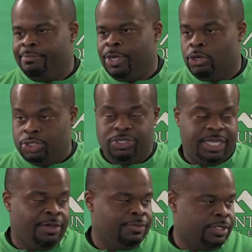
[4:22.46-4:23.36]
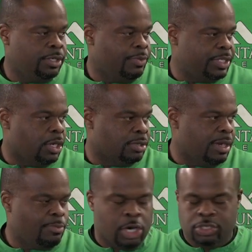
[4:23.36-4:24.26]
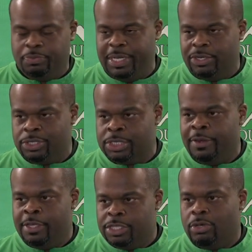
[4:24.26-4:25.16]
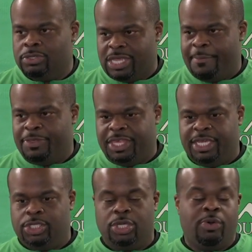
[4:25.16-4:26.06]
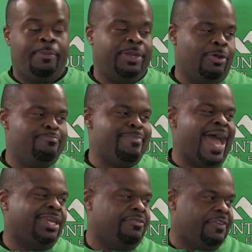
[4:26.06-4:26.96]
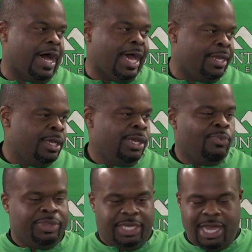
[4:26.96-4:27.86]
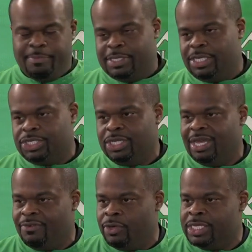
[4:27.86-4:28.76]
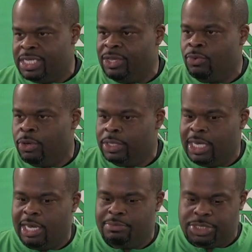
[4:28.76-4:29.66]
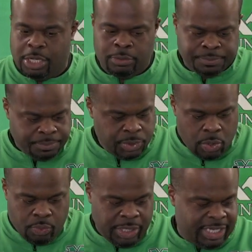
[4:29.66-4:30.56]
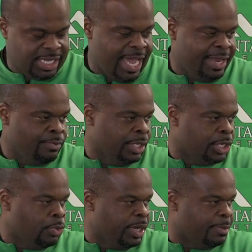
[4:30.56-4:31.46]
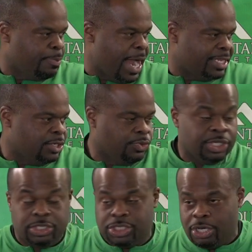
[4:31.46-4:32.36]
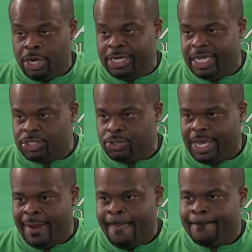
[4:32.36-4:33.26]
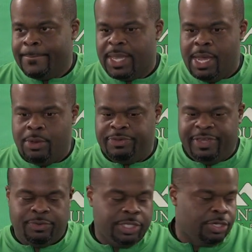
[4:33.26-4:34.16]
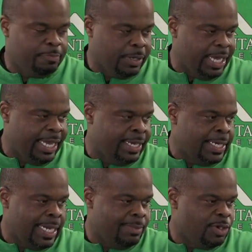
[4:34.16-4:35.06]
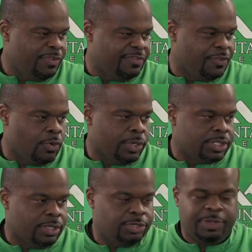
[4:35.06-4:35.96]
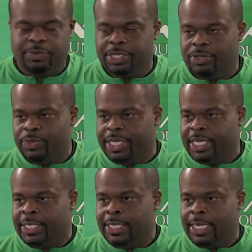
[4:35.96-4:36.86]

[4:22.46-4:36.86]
hurt yourselves. You know, we talked about Marshall beaters. Those type of things show up and they're magnified when the competition level is equal. So really excited, really good week of practice, really good start yesterday. We've got a really good plan moving forward, so it should be a really good weekend